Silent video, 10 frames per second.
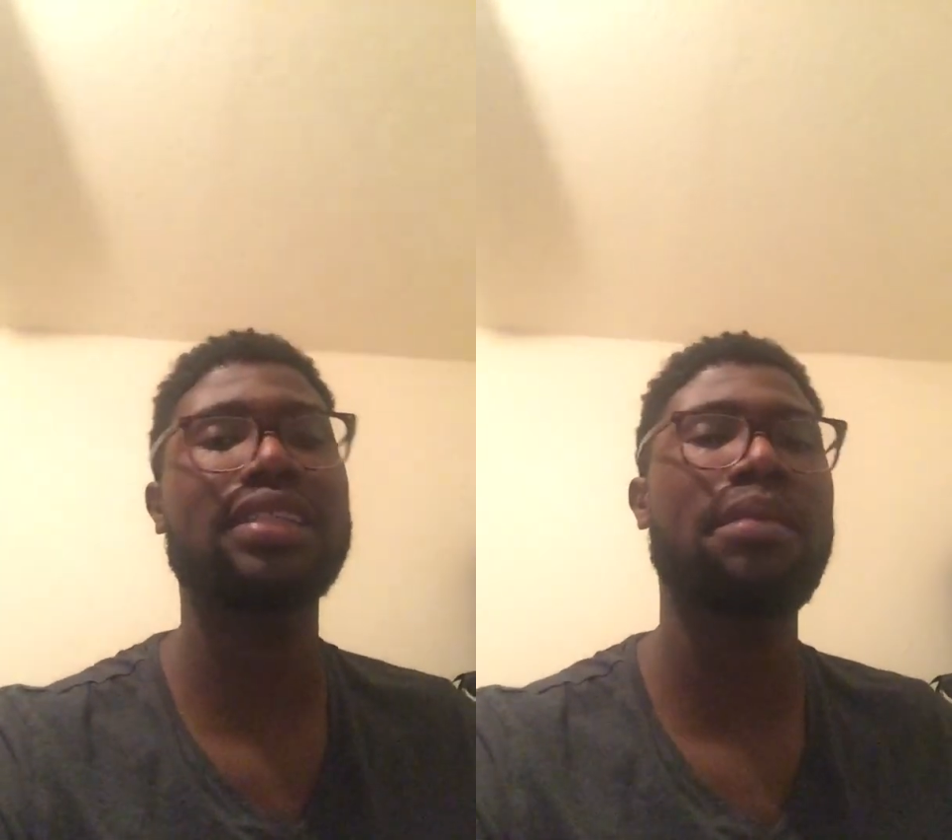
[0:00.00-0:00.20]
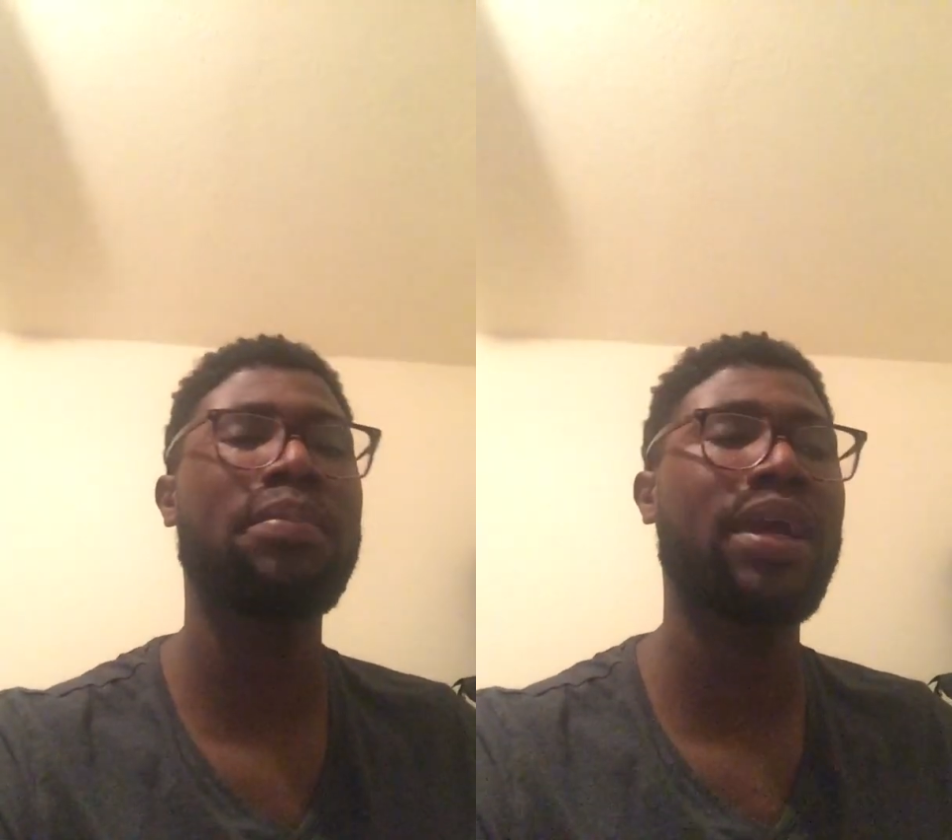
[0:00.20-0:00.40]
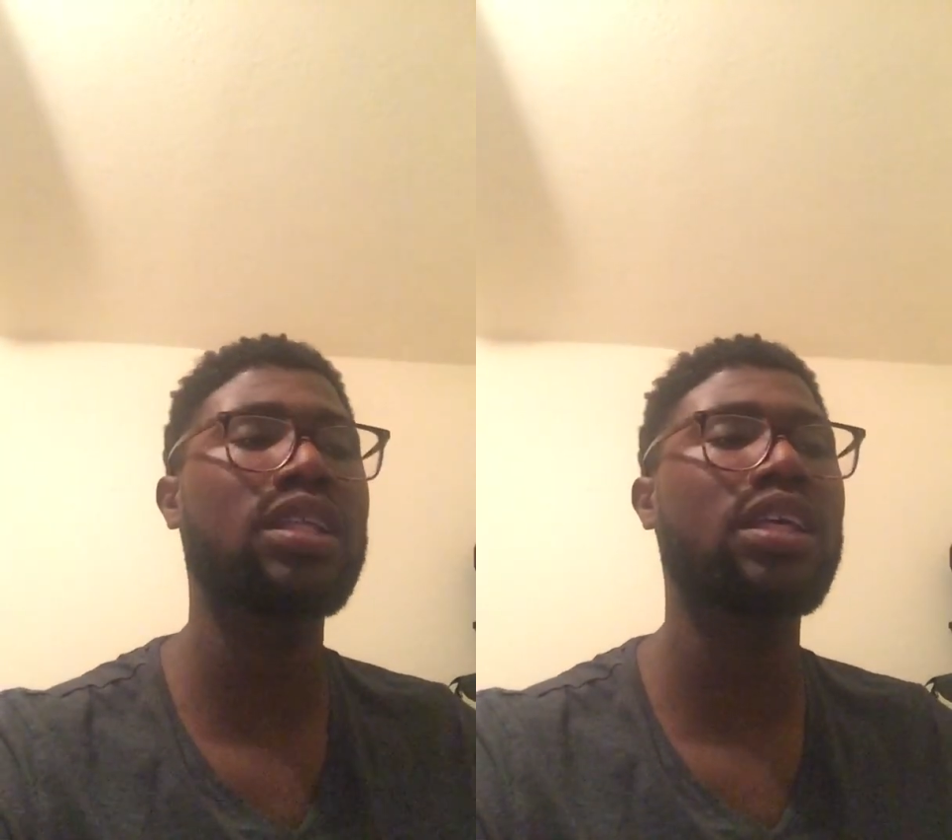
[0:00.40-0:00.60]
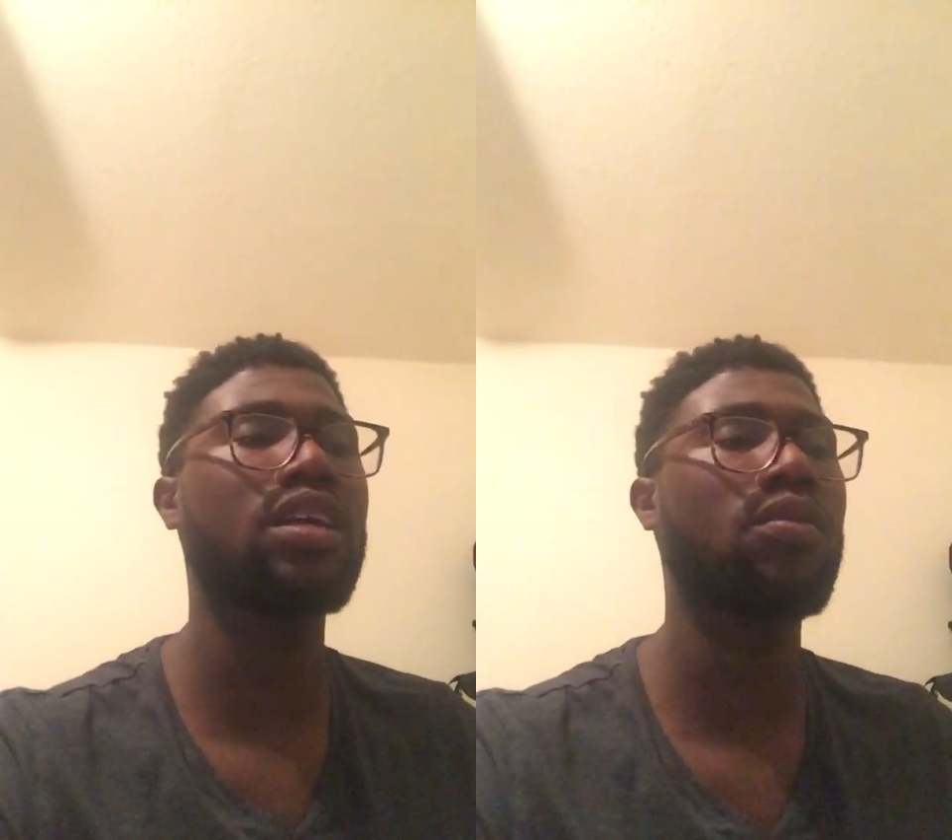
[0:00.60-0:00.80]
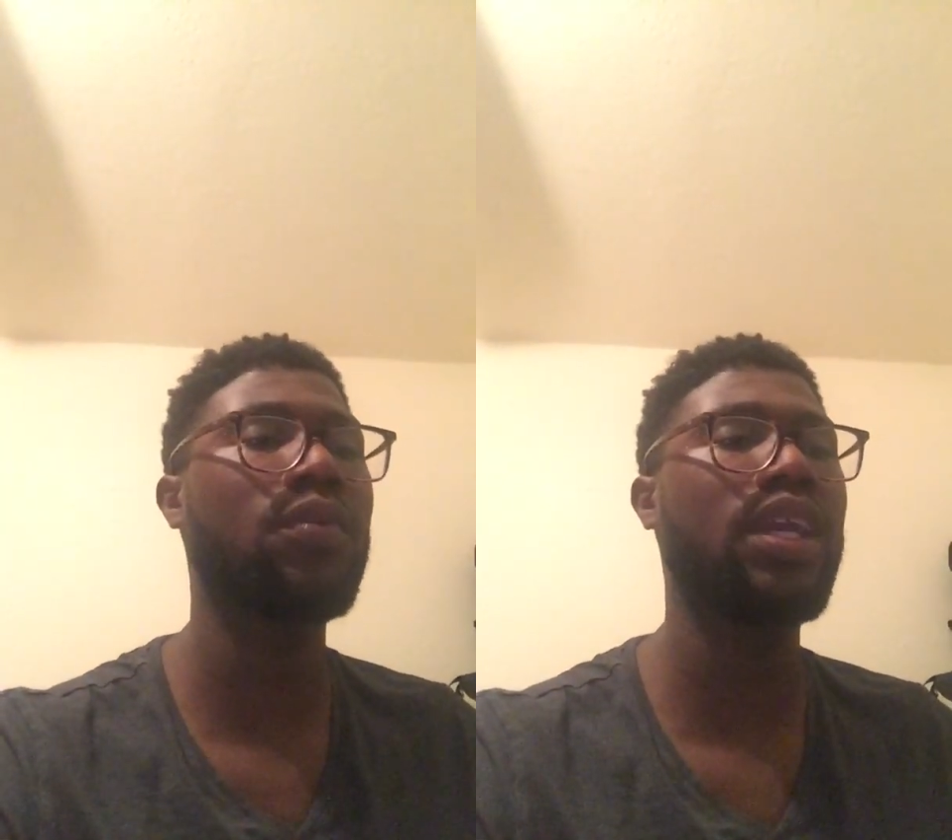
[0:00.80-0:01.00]
they barely
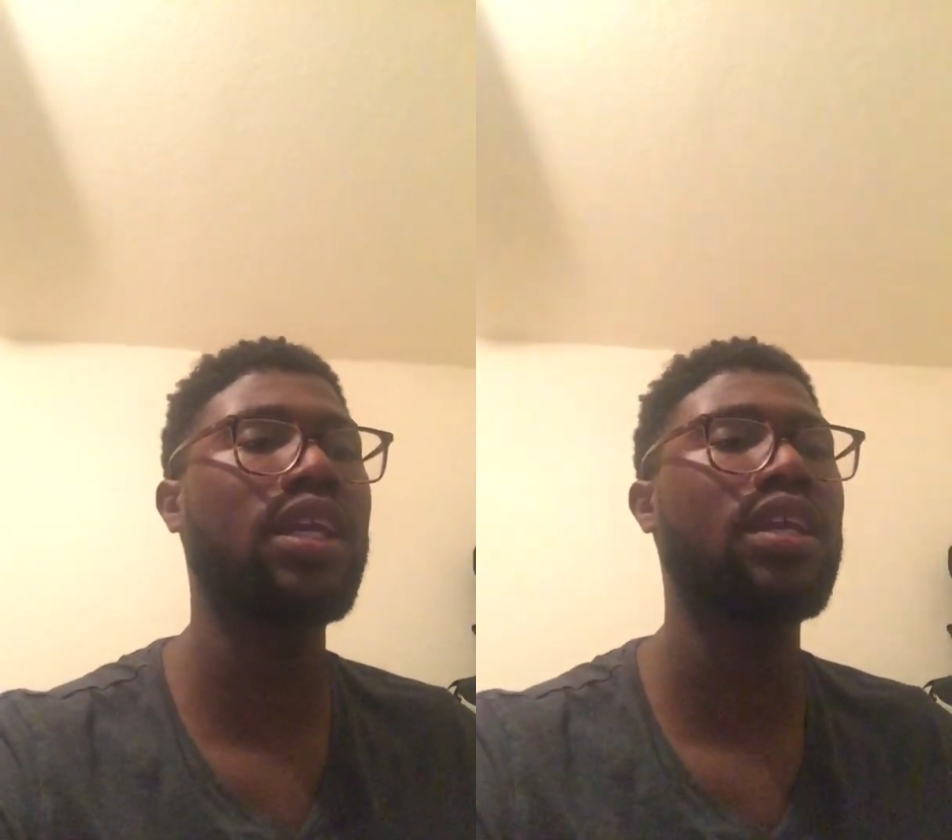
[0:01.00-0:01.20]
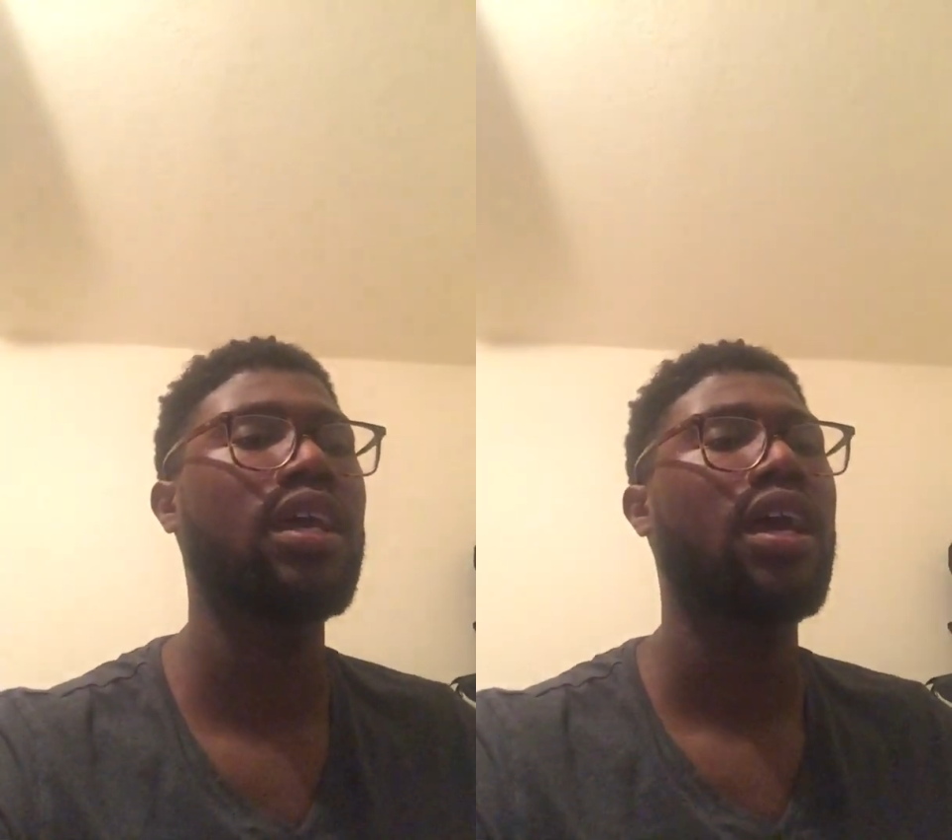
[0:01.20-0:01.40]
could read,